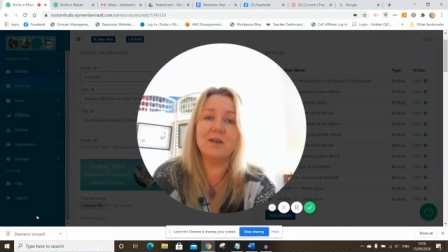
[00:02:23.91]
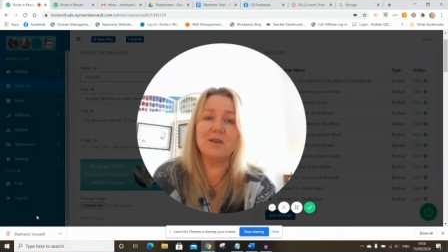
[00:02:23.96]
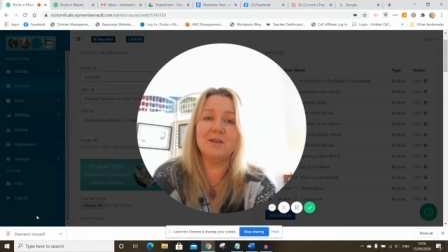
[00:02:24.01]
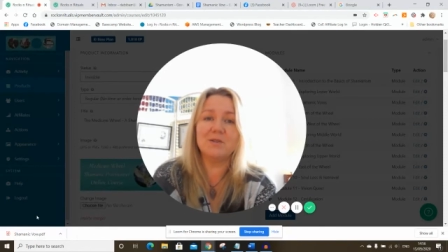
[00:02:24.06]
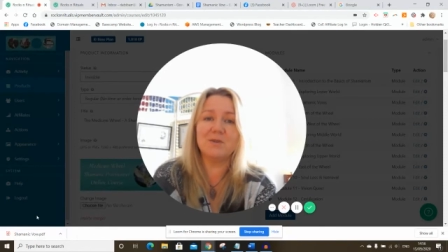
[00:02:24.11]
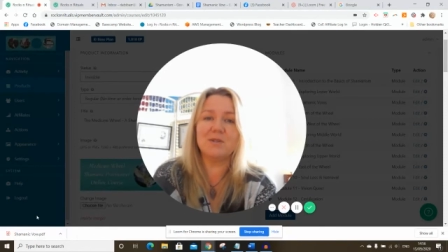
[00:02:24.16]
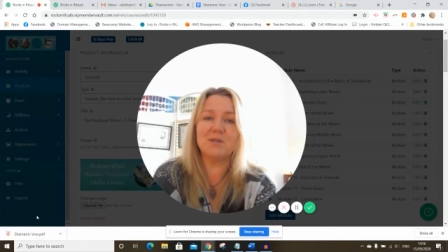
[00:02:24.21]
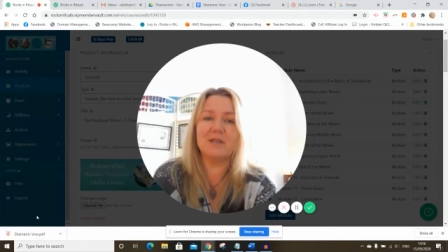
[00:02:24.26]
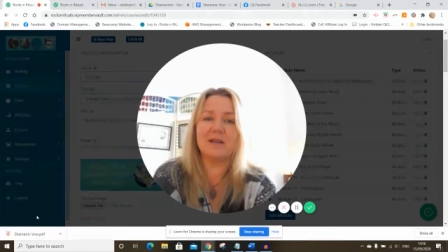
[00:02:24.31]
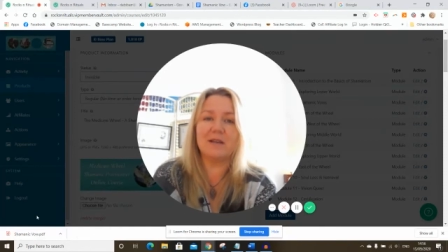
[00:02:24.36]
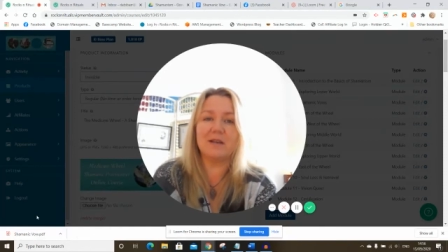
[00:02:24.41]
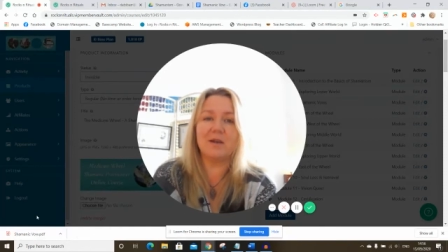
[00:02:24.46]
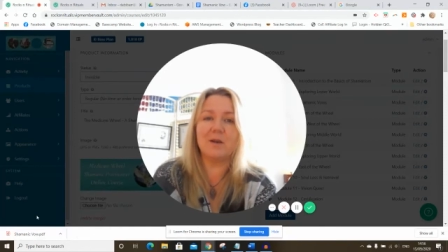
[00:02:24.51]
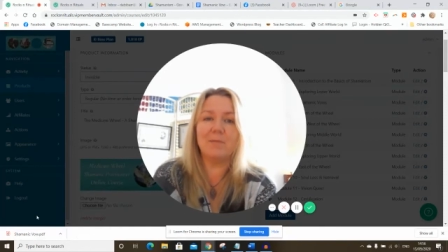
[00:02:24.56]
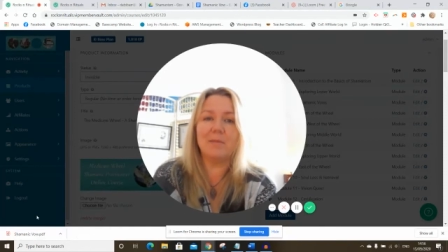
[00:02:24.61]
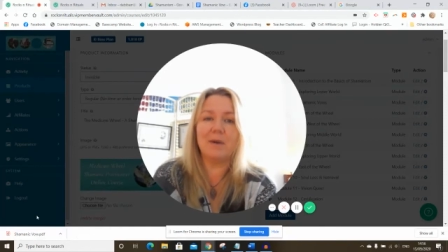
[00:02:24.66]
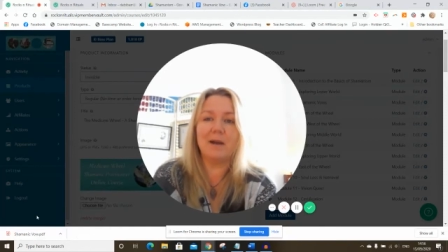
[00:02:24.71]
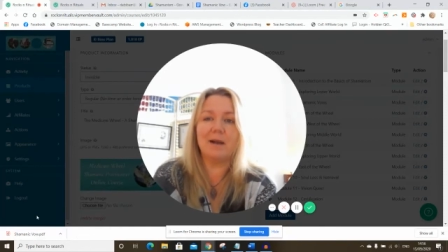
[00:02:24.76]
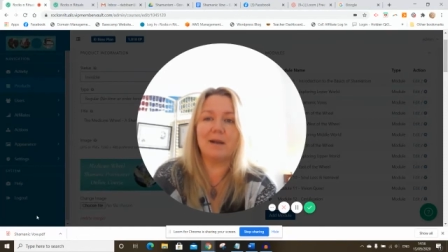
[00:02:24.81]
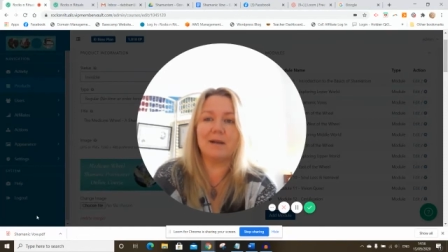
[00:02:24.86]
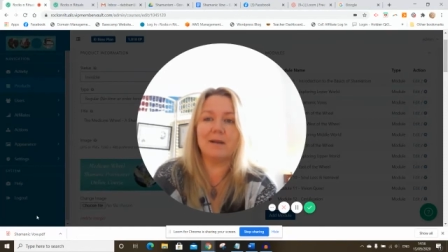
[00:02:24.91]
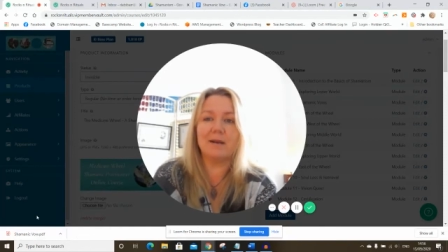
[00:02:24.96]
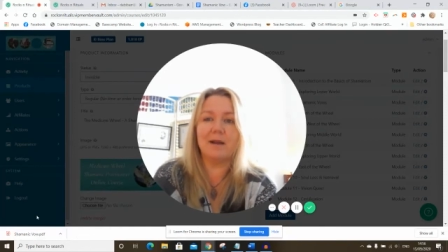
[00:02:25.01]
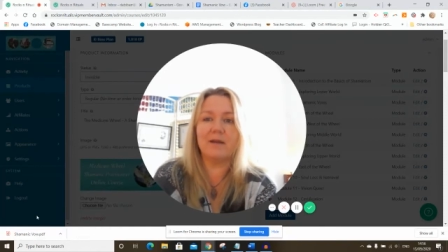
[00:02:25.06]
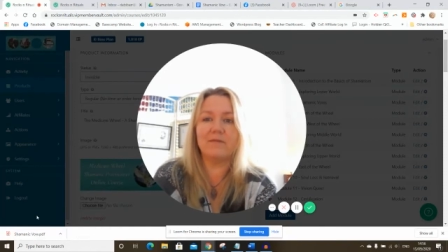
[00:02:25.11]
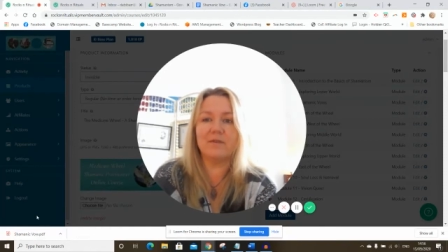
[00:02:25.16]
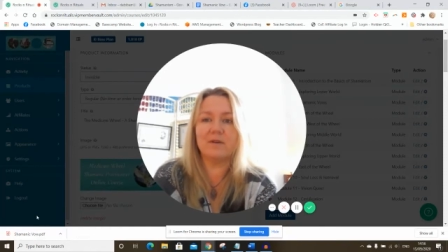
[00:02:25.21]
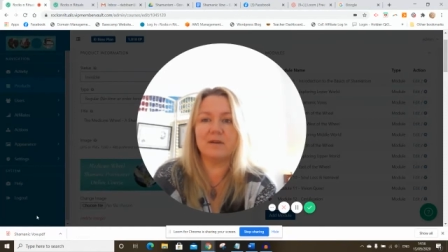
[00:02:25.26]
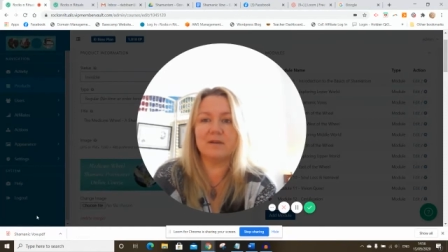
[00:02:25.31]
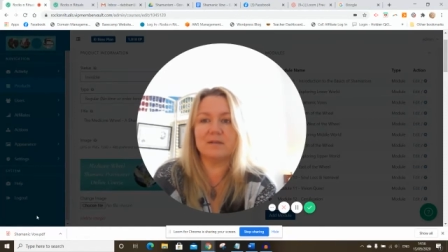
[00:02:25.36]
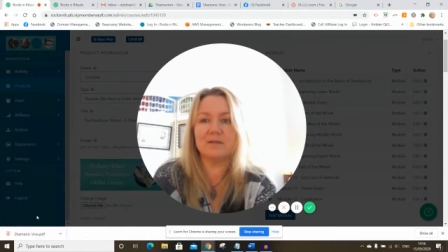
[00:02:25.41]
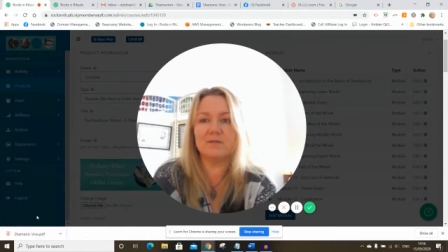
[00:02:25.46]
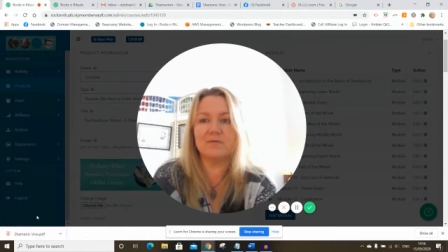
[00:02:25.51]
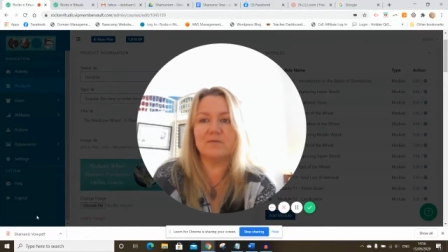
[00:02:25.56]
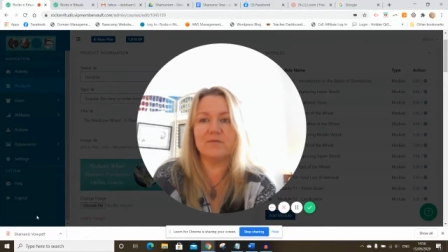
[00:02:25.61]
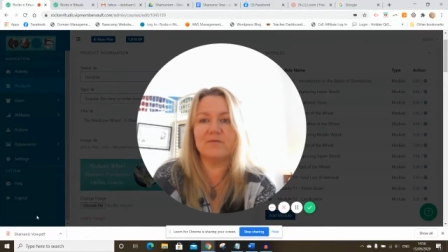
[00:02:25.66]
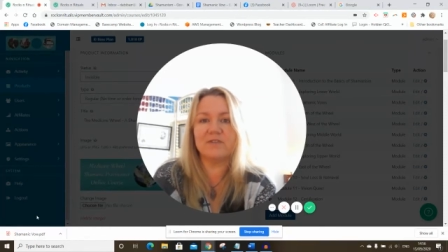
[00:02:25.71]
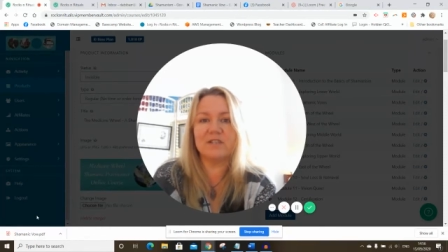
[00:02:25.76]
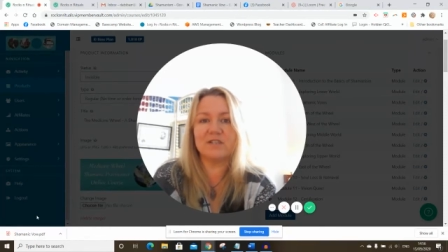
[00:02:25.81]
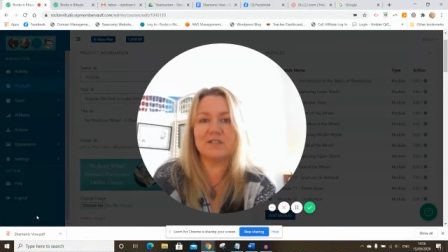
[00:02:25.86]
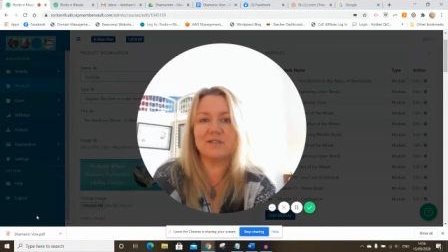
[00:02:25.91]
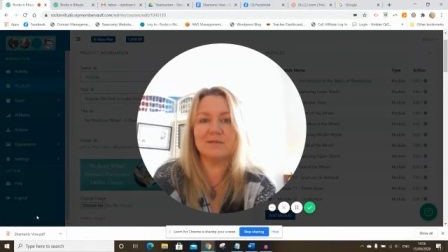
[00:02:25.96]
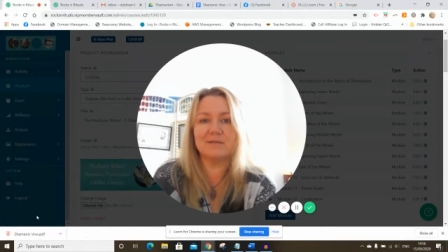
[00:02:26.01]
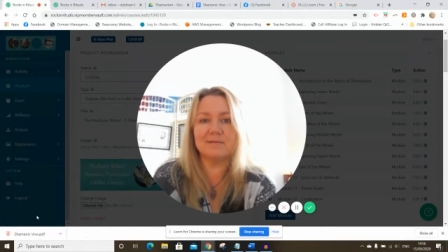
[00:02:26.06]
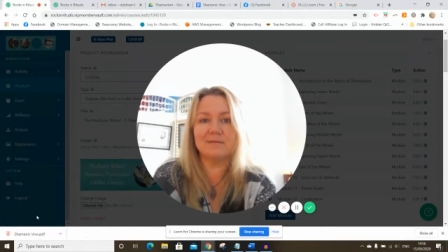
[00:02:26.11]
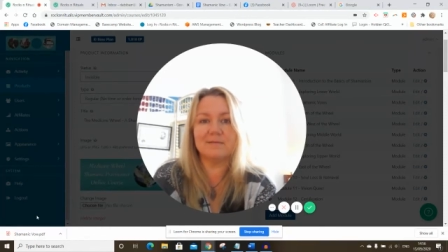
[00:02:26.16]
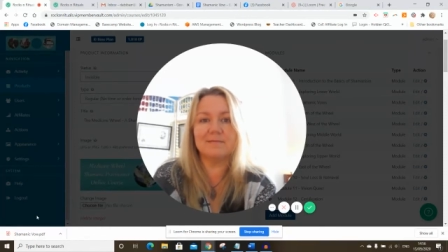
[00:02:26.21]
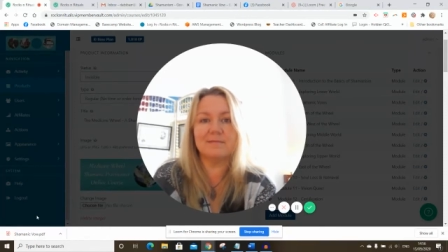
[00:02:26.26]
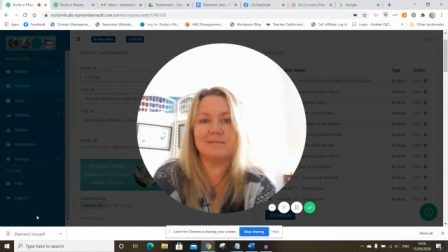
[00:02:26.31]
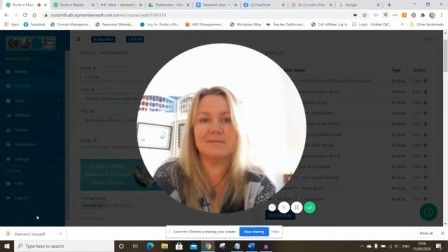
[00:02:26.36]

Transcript: so that they can come back and have it as a revision